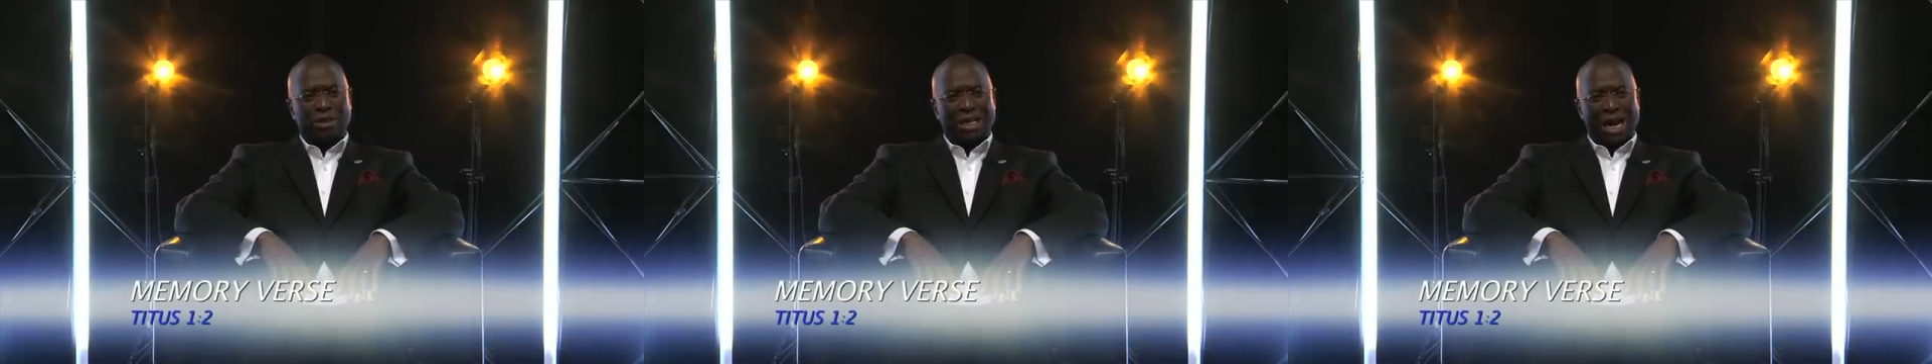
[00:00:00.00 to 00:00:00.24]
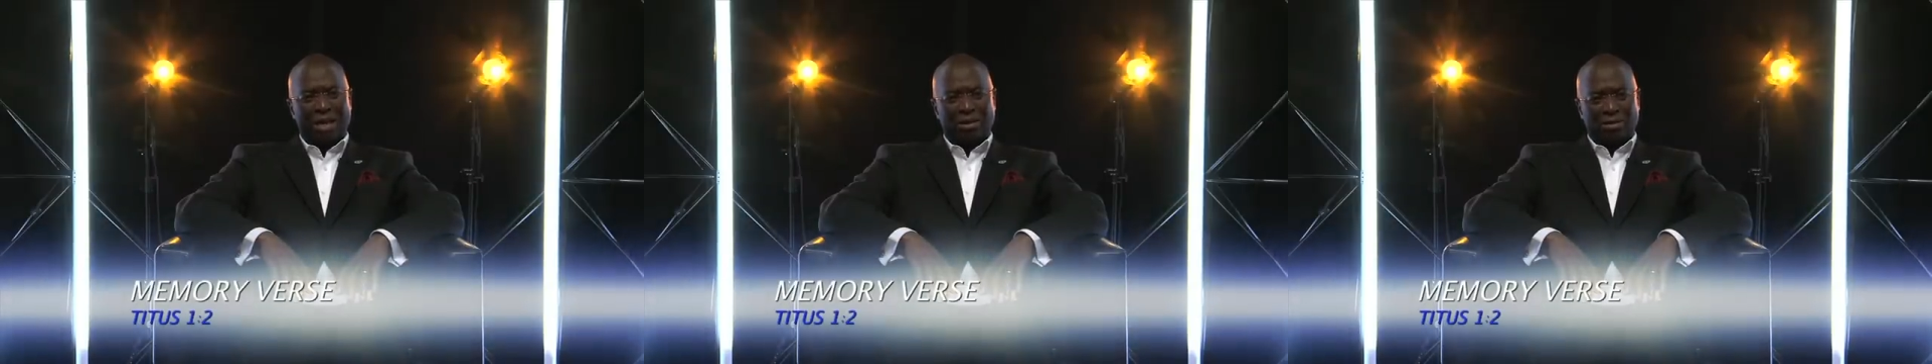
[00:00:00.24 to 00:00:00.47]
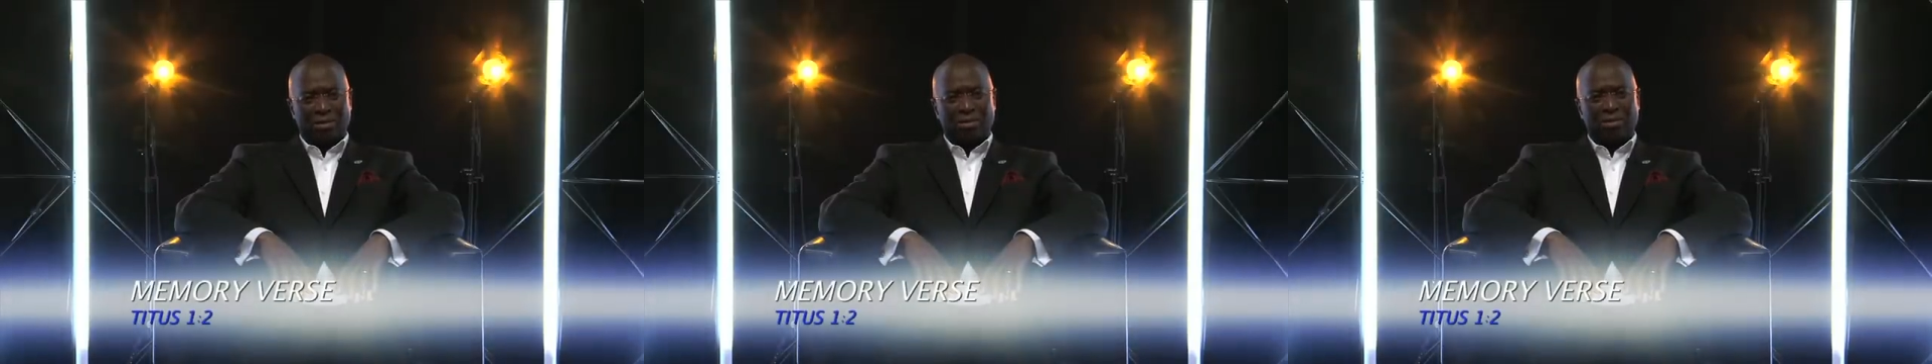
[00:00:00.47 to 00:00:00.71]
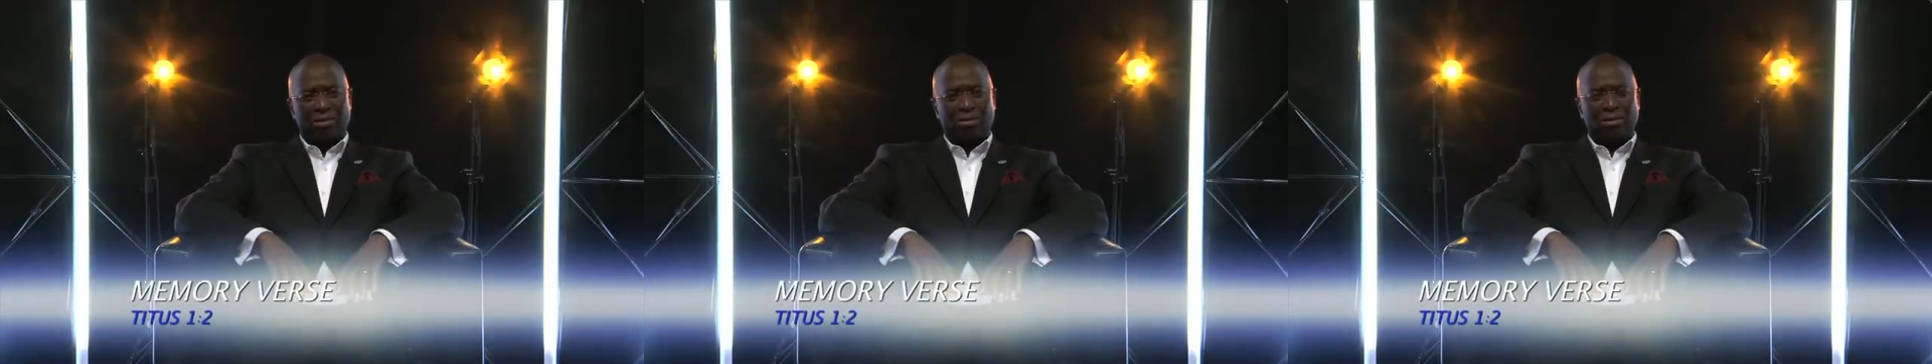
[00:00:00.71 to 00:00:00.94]

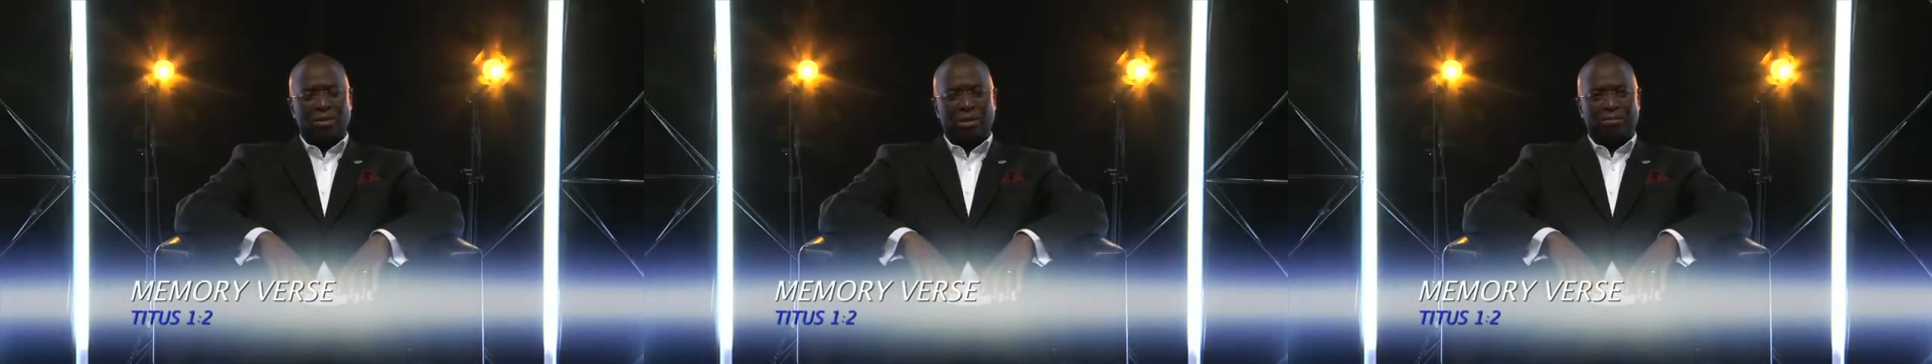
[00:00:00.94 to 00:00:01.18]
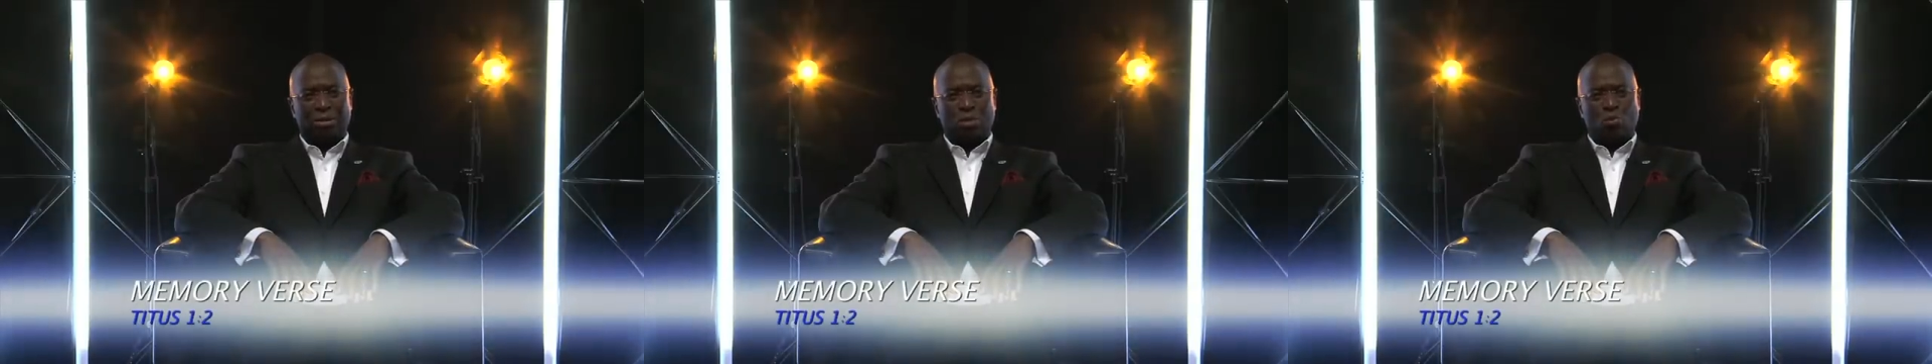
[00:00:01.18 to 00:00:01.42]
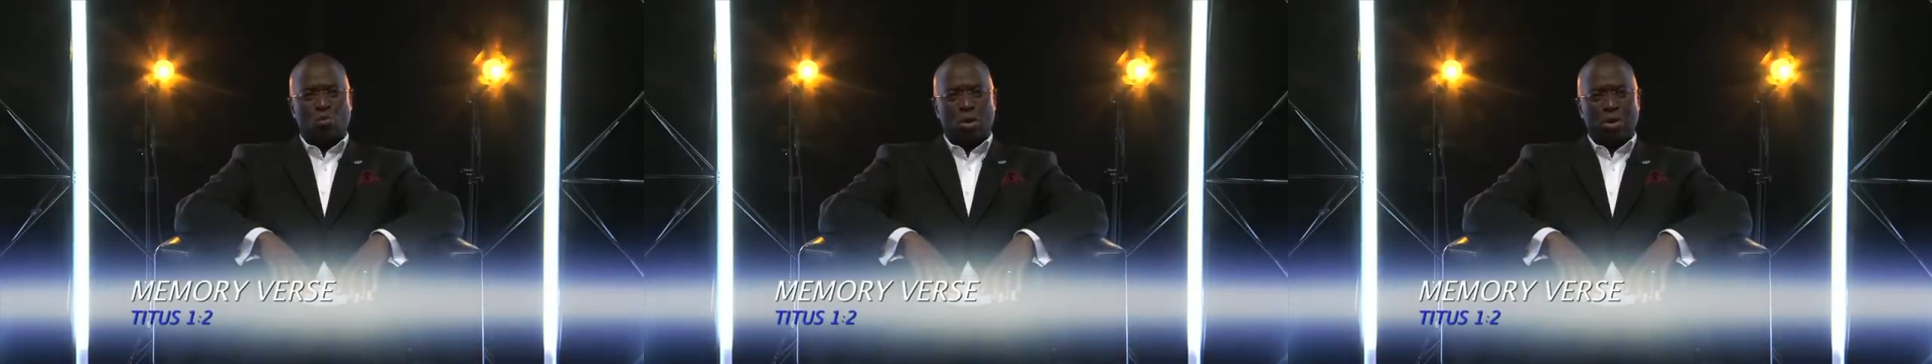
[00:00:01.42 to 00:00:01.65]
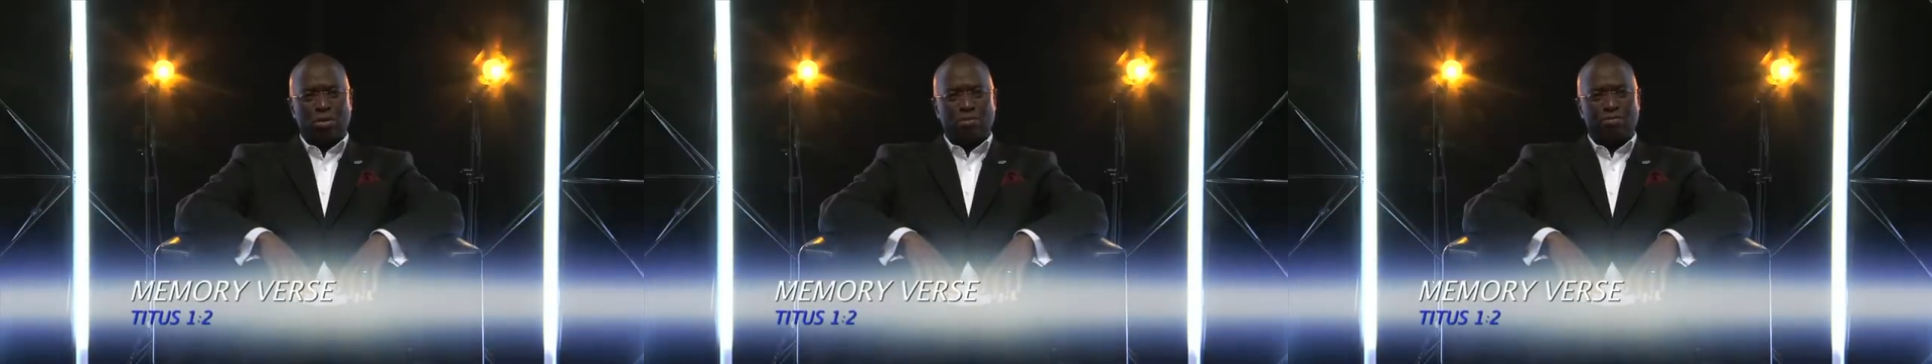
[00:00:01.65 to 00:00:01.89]
Titus, chapter
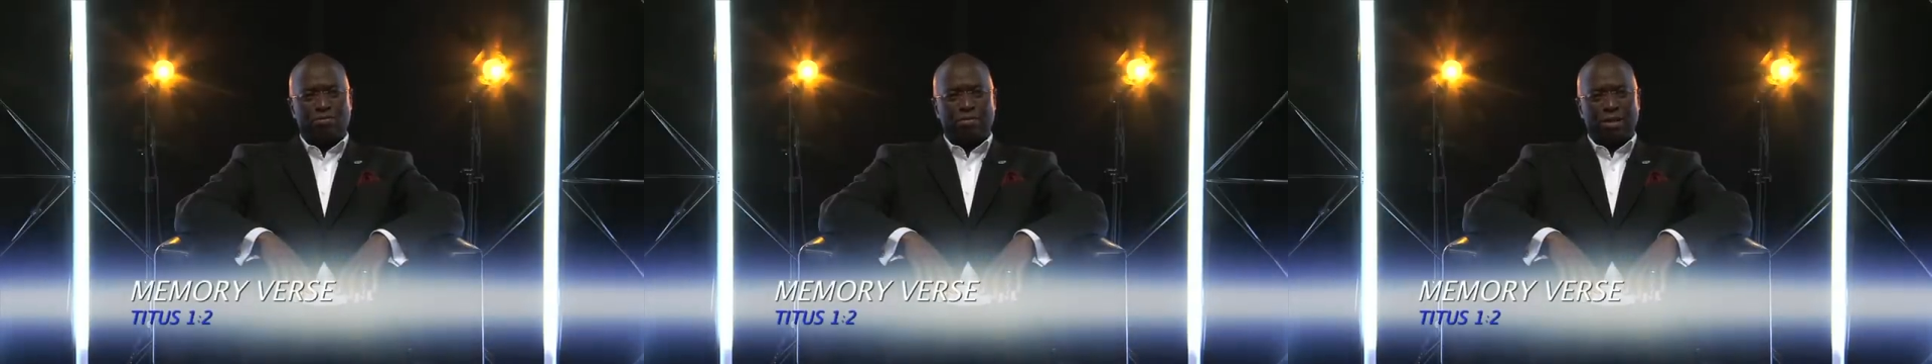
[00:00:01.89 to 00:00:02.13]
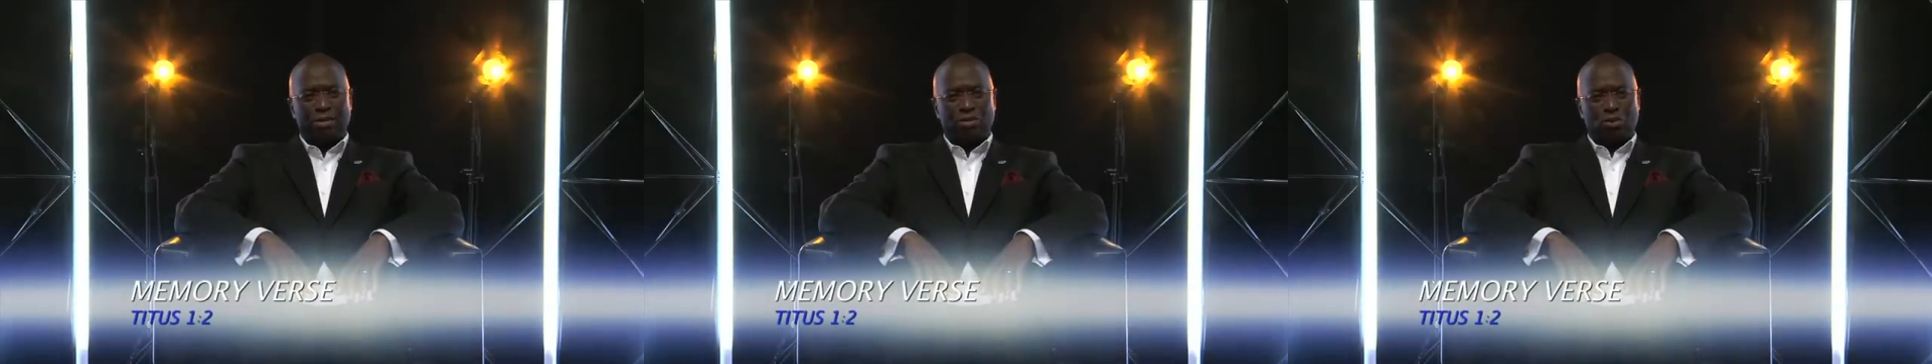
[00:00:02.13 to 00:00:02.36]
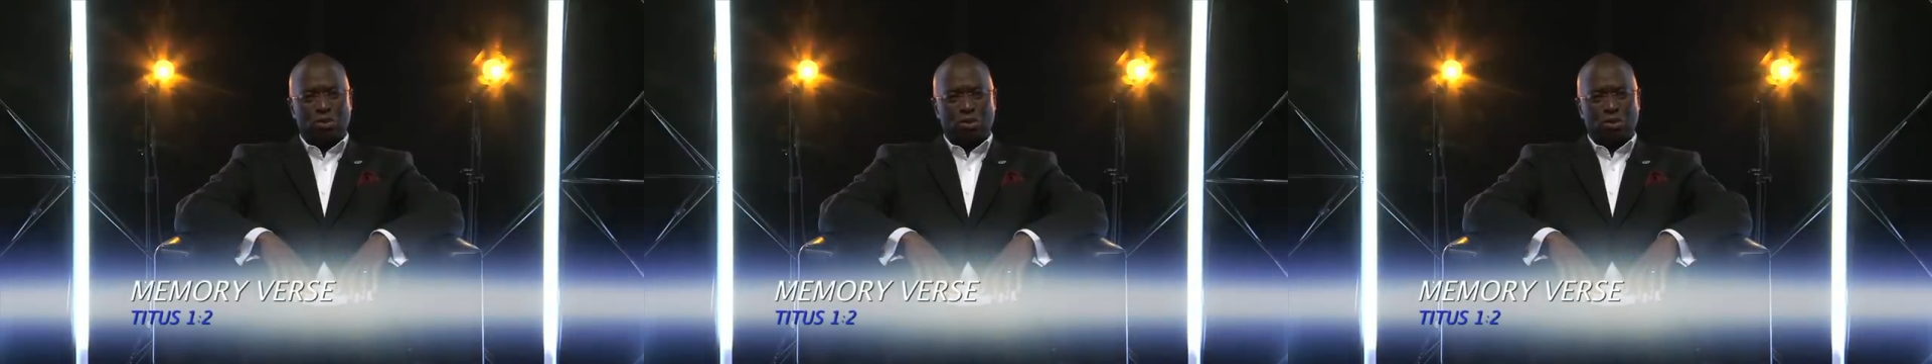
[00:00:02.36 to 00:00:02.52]
1, verse